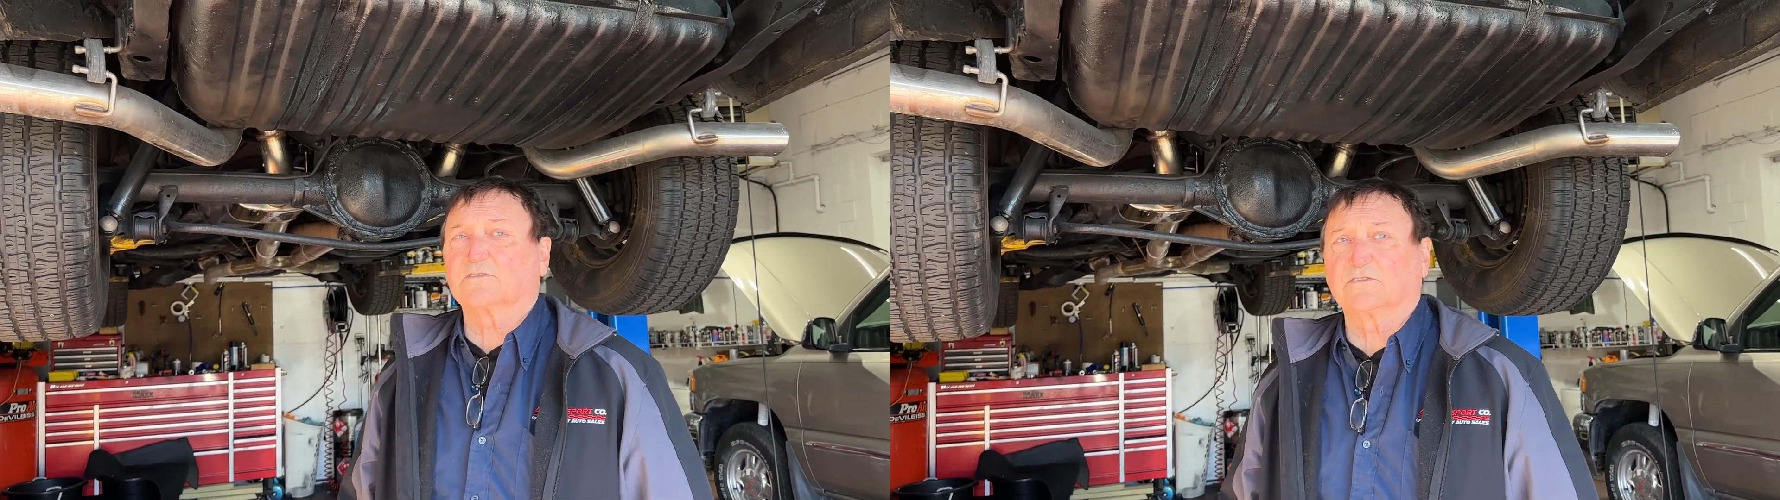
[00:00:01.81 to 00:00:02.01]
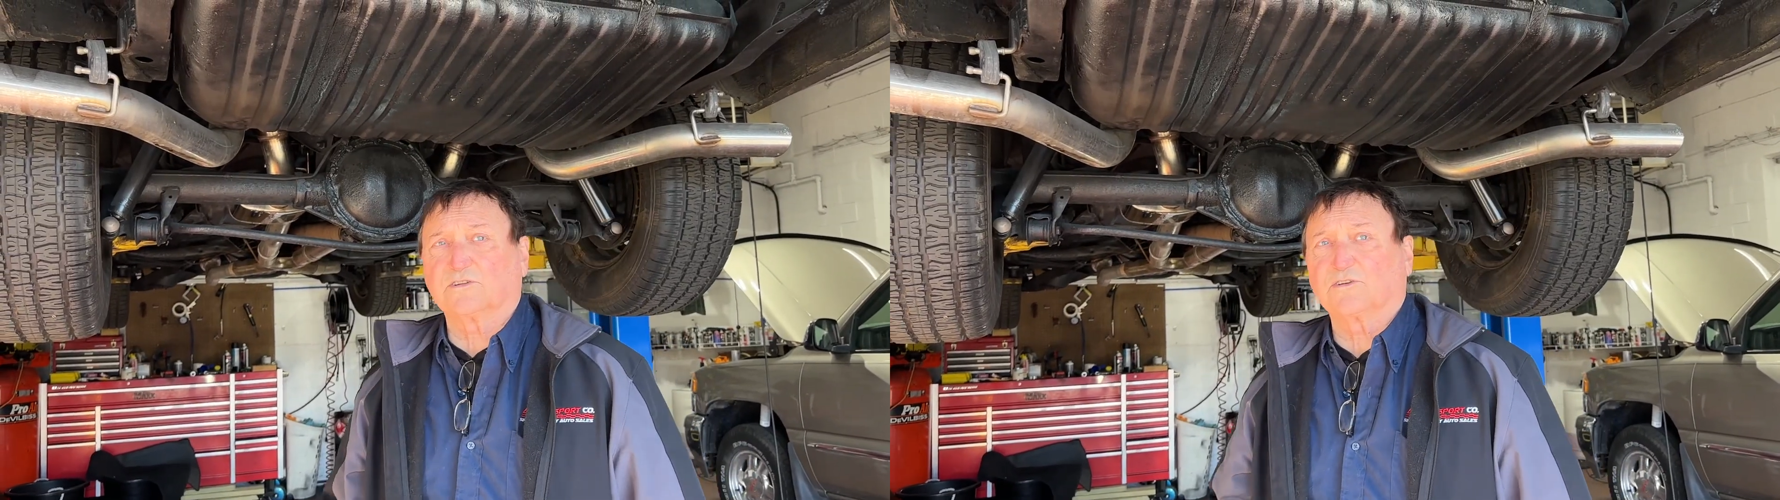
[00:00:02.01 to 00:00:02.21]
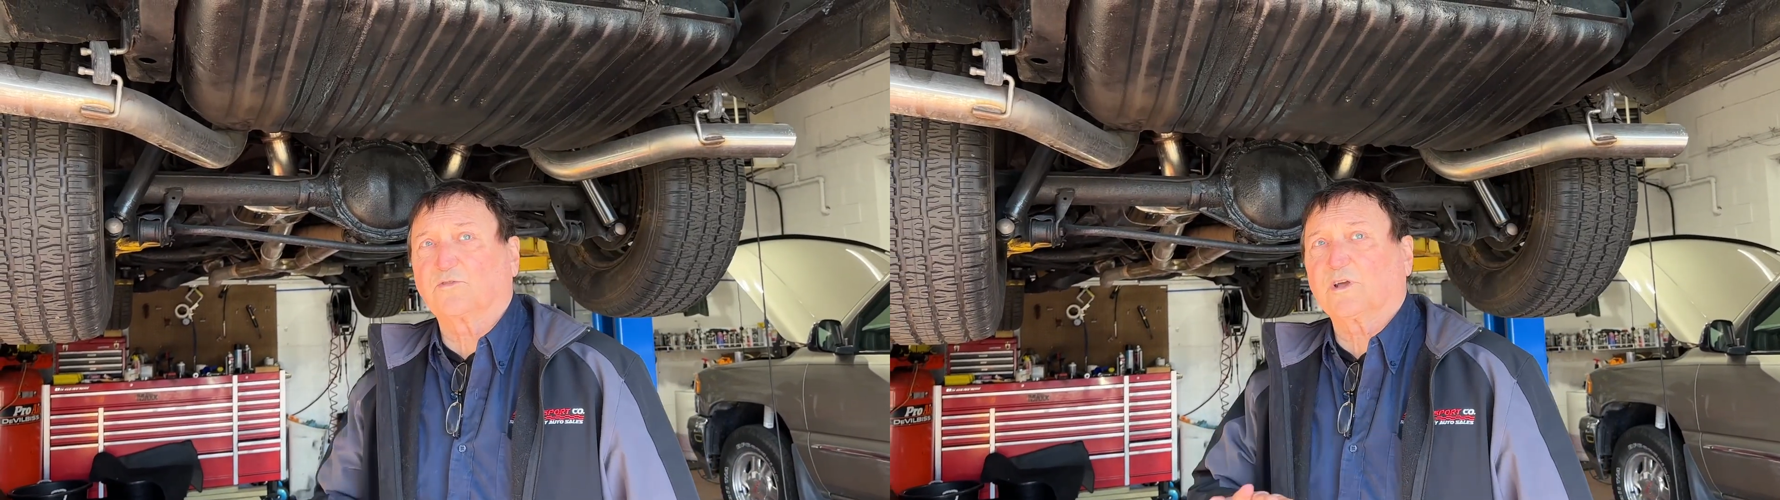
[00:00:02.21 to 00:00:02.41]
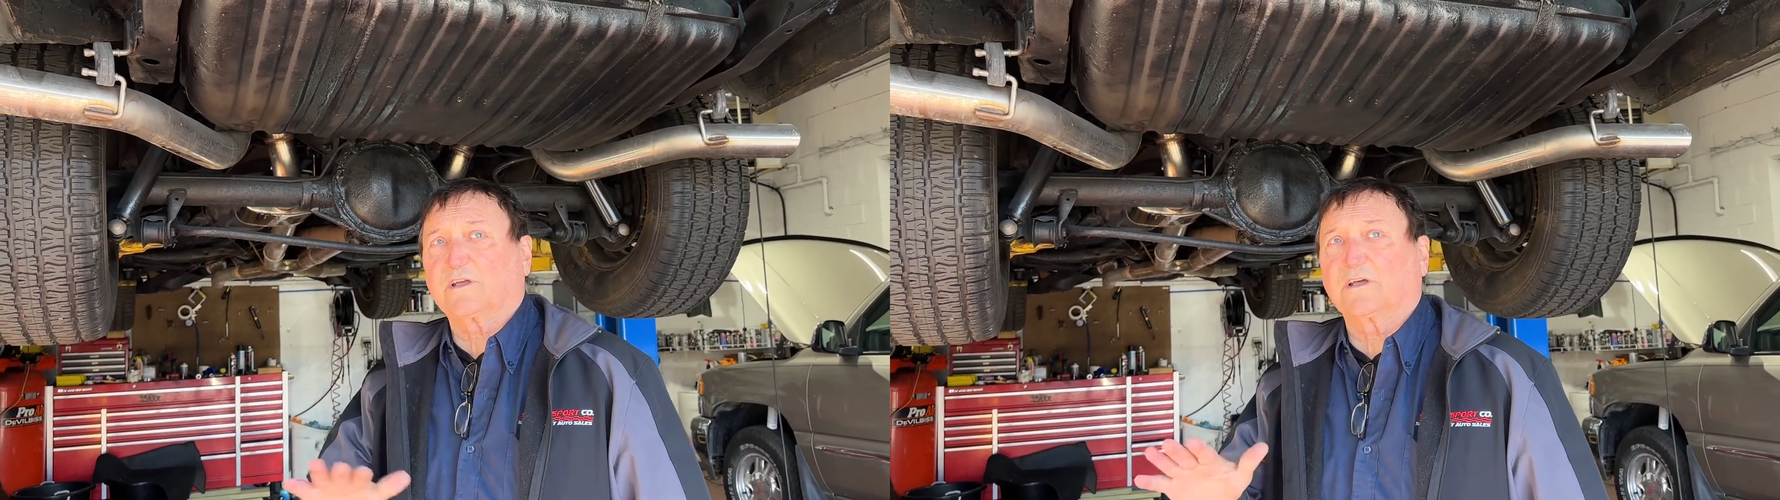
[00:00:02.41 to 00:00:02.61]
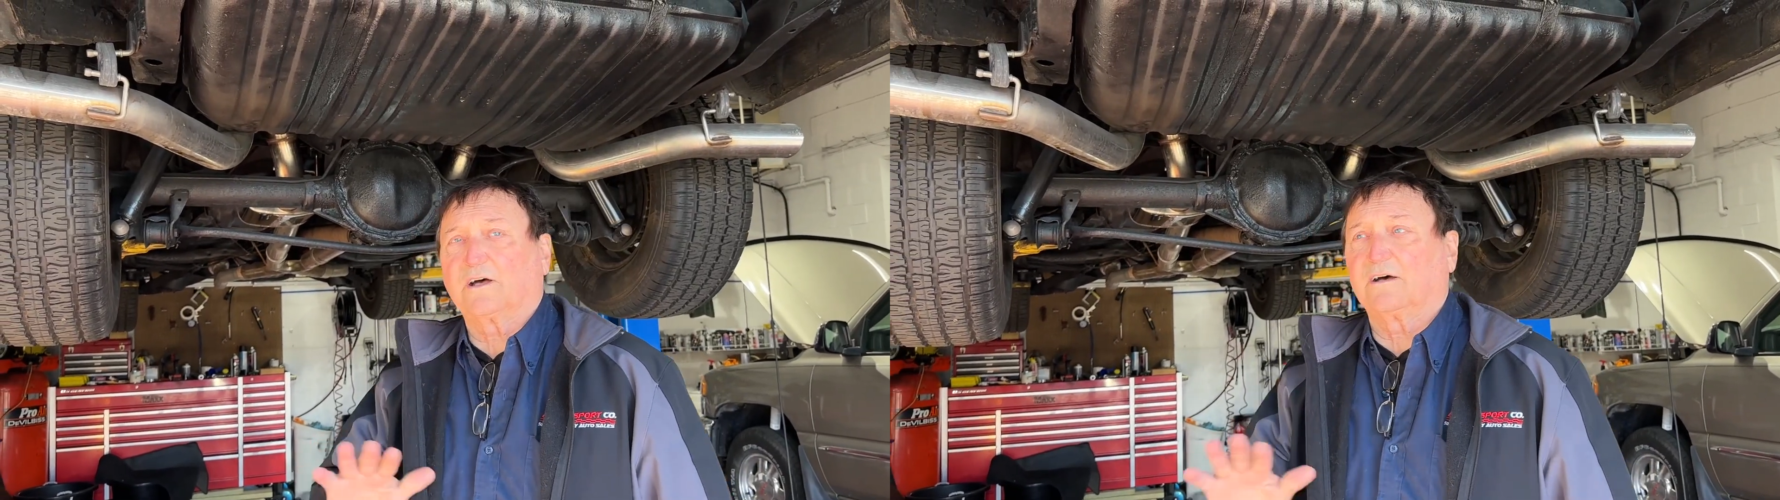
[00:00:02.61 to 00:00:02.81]
We're going to do a quick
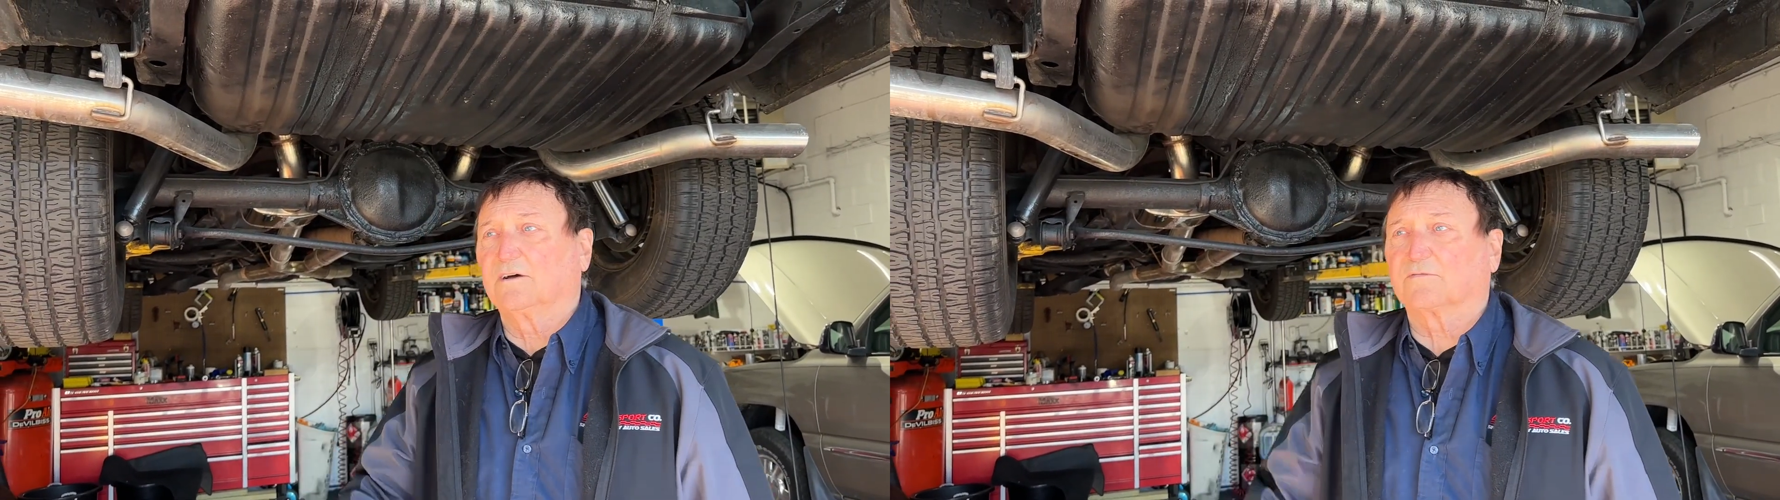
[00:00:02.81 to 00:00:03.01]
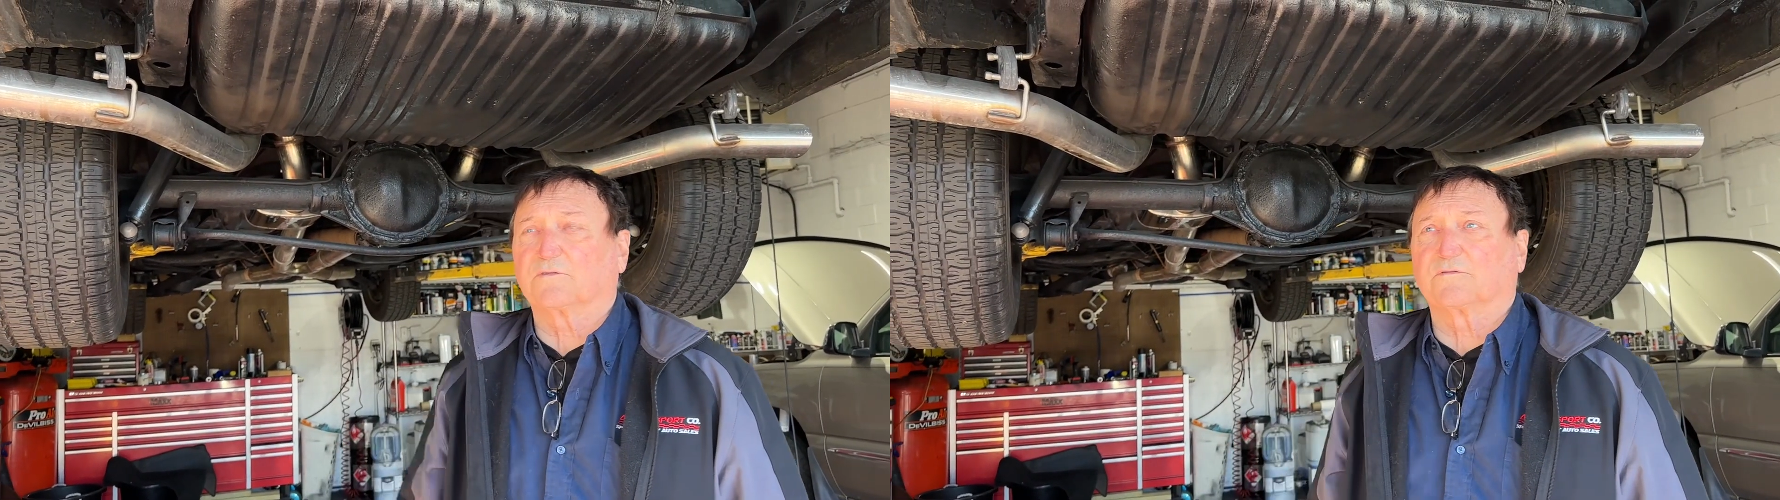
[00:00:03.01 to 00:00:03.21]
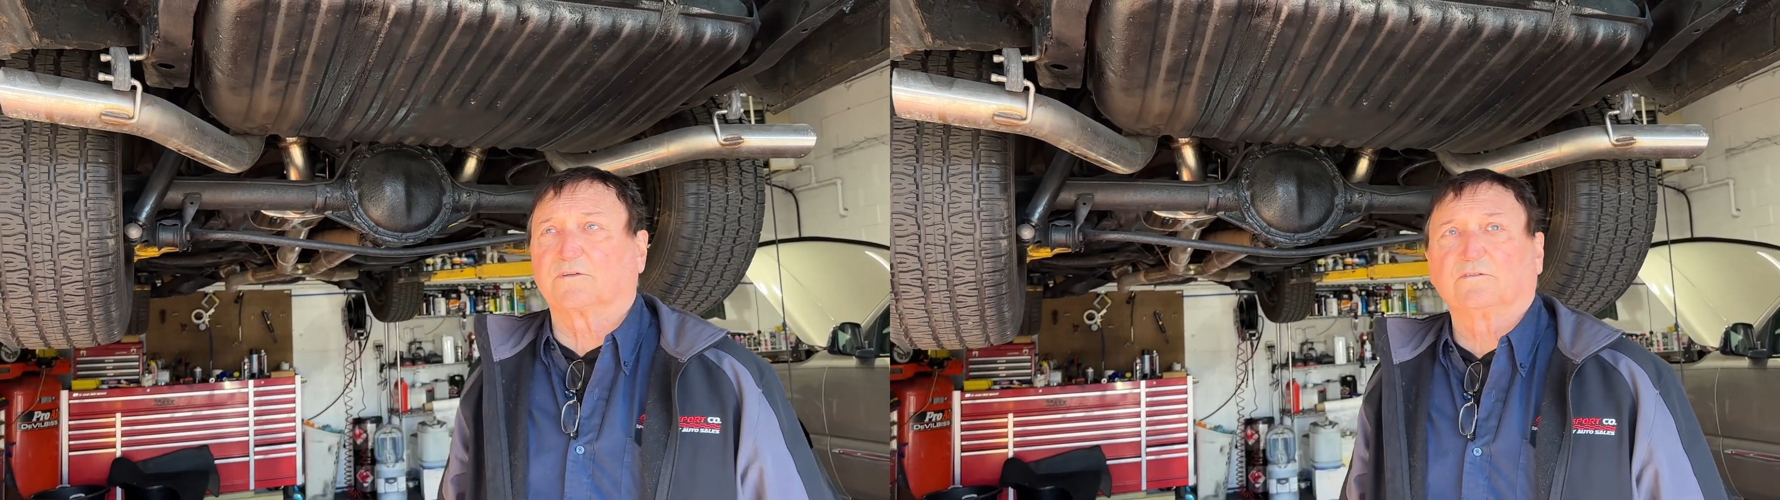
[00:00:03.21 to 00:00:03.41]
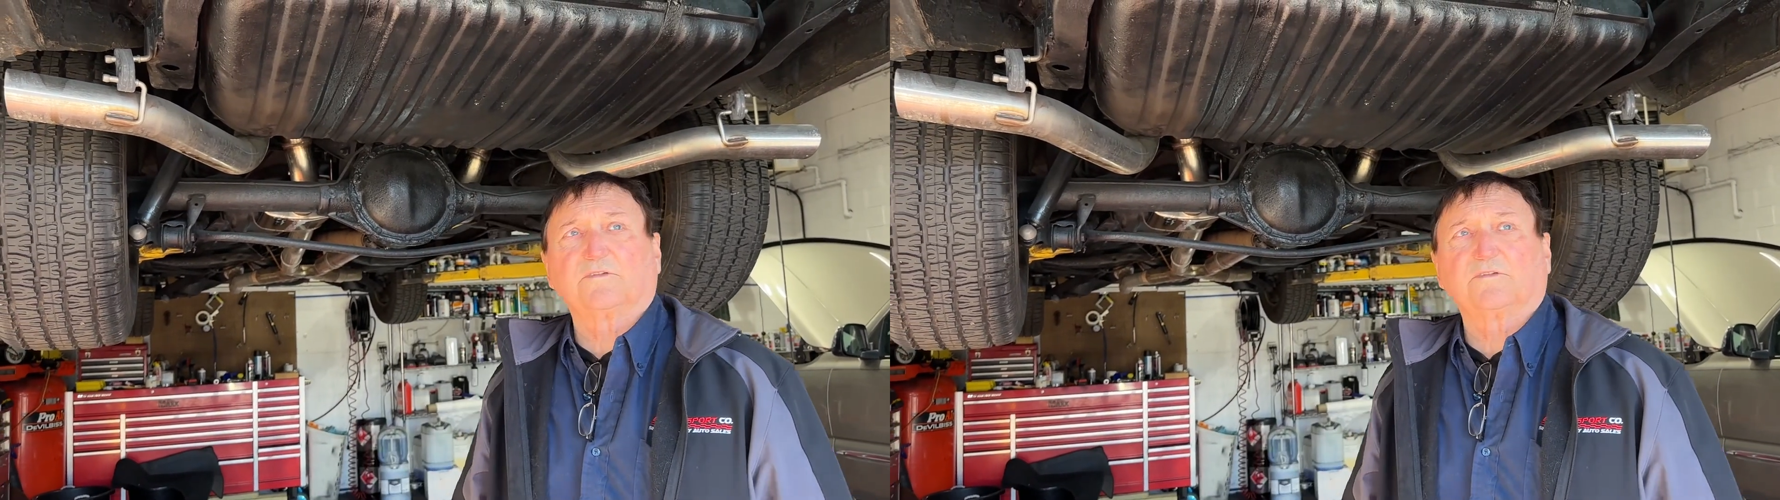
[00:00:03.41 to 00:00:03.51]
overview,